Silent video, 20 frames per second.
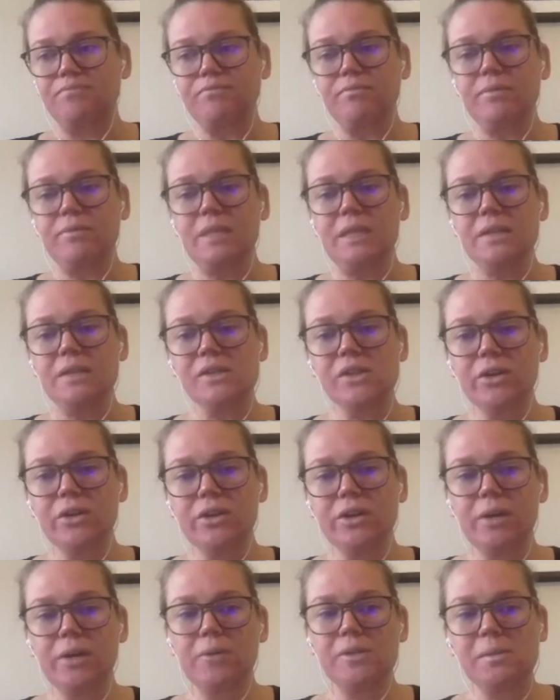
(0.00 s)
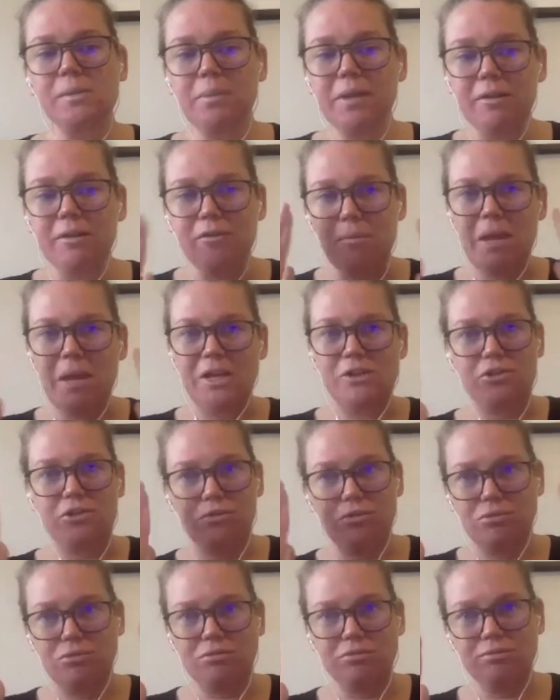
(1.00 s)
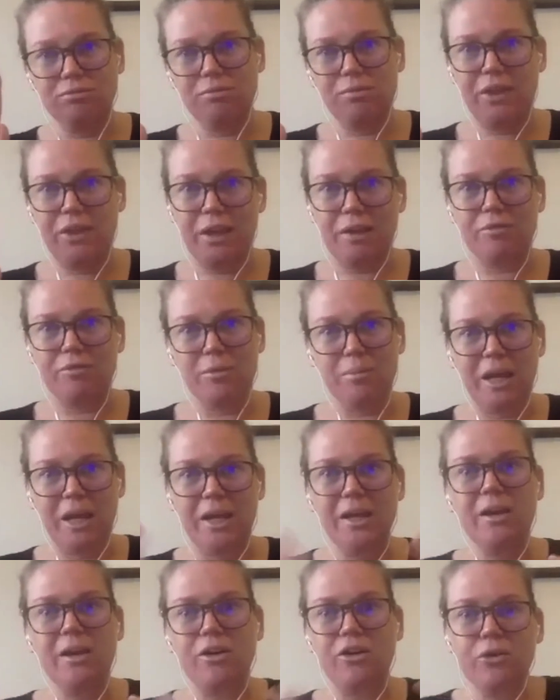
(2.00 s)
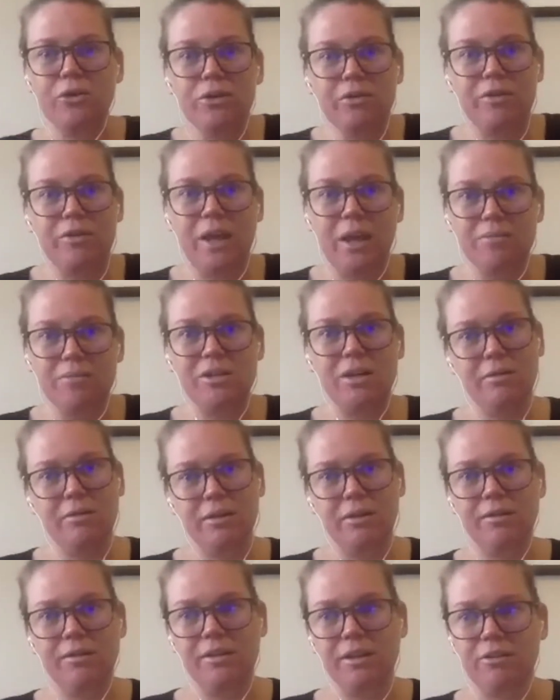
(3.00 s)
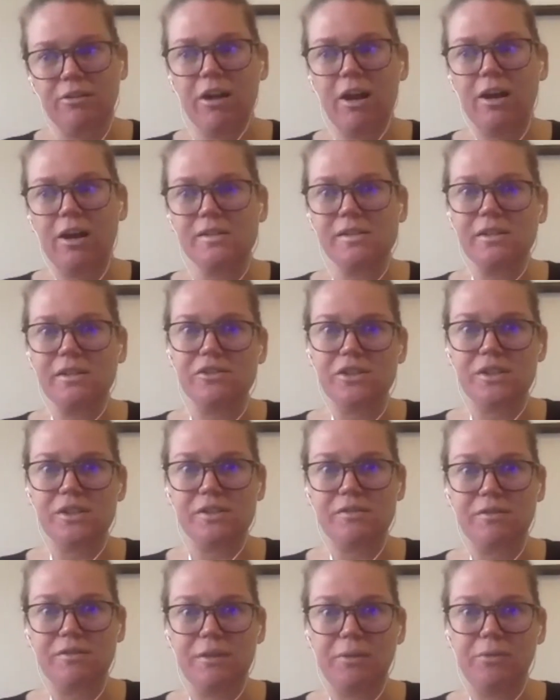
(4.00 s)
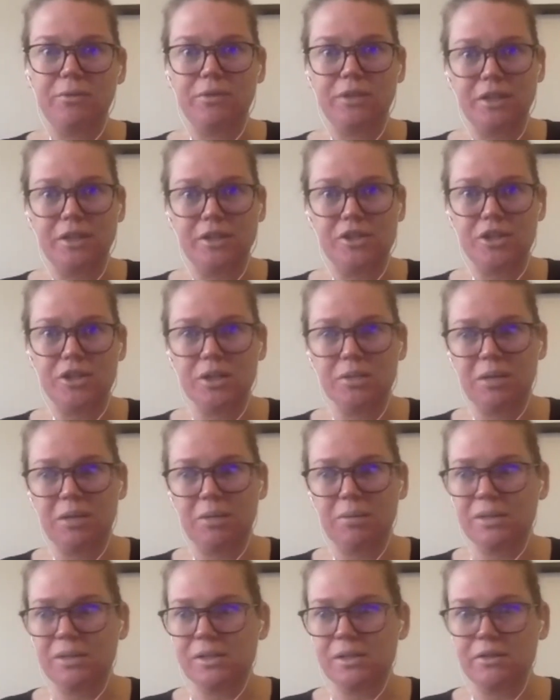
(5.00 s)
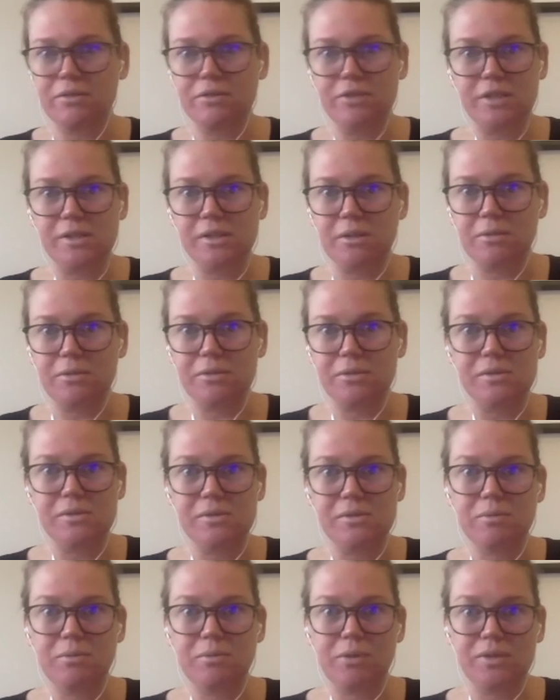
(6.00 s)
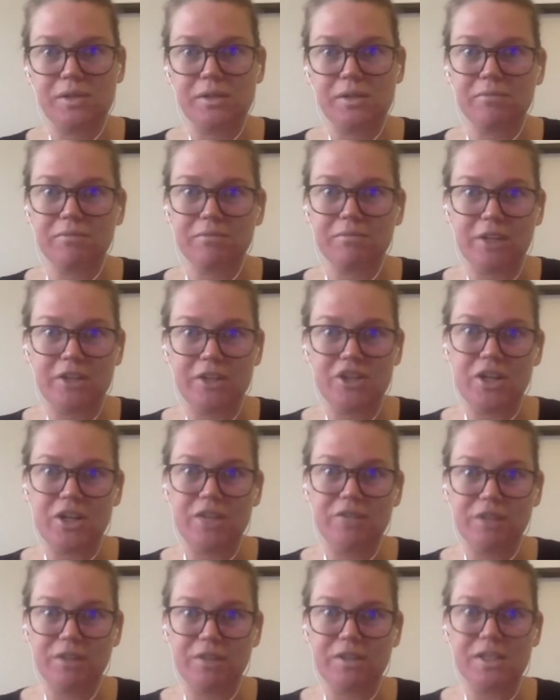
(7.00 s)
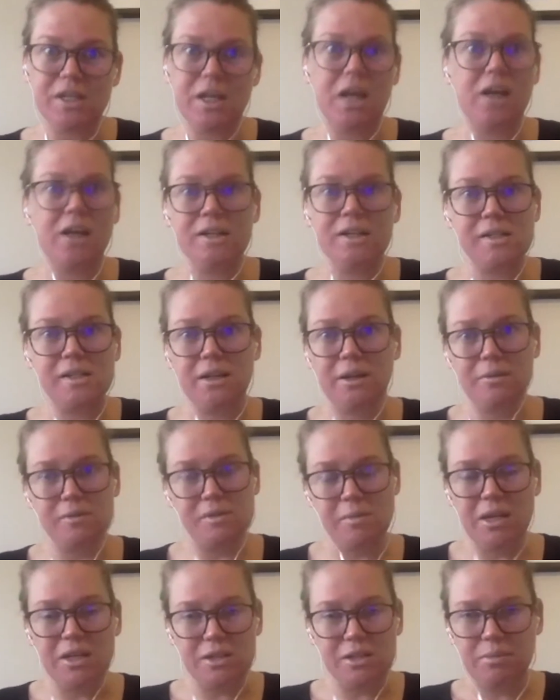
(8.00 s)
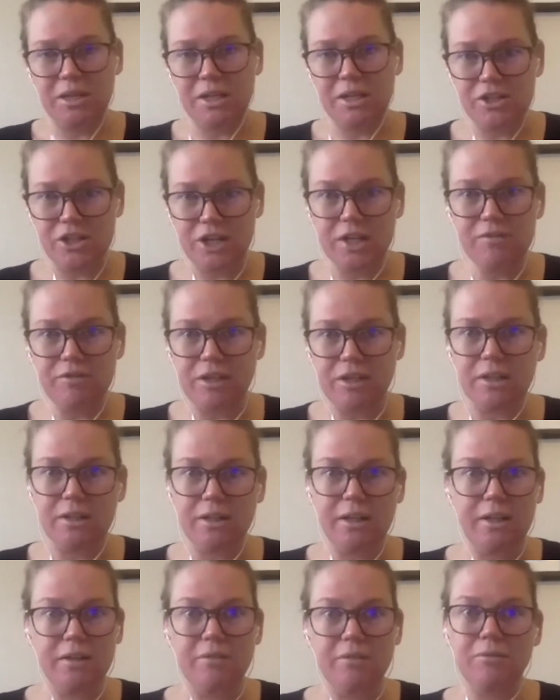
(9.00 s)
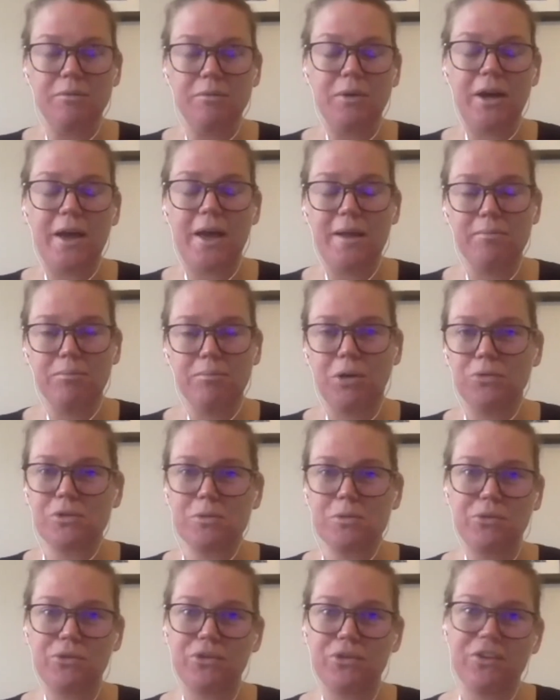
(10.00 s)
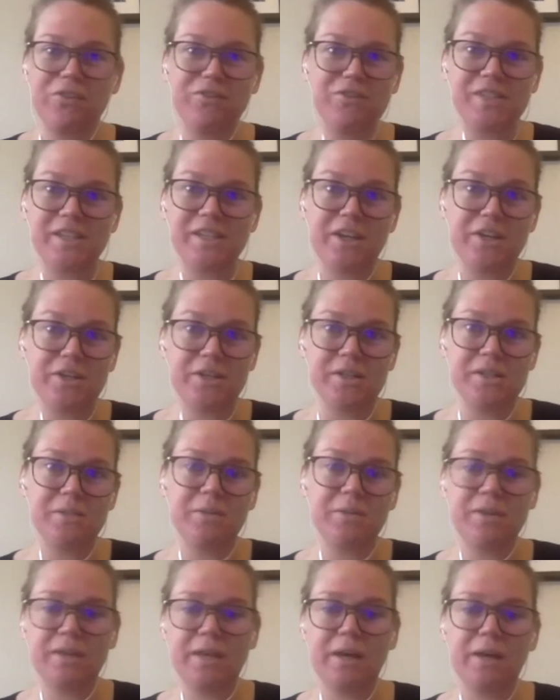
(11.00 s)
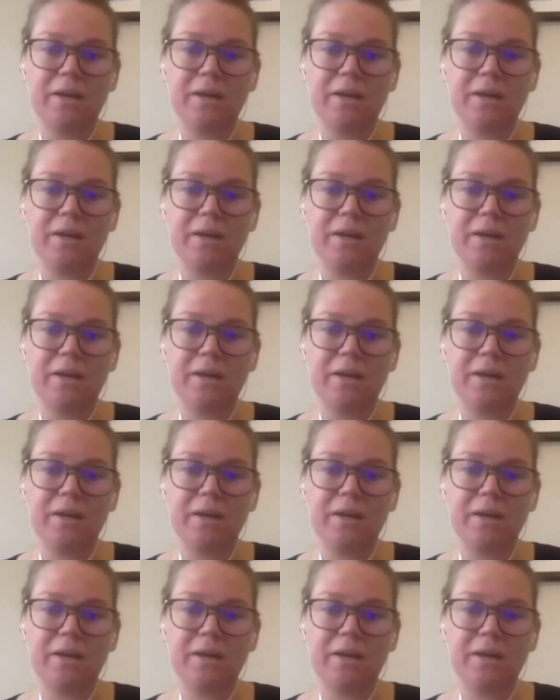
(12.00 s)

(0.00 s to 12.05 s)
So it was a bit of a mental thing for me. I could have kept going on the grass and just felt really shit about myself because I wasn't achieving the targets that I was meant to be achieving. And I had multiple conversations with our